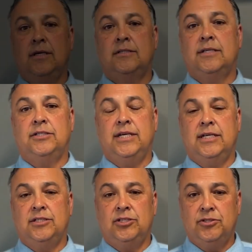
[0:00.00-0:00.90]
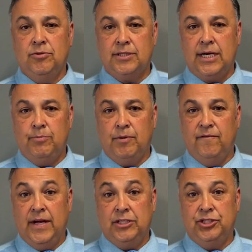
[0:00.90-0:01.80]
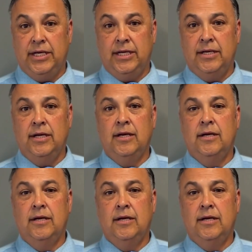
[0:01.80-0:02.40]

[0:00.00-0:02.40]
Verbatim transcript: such as the suicide prevention,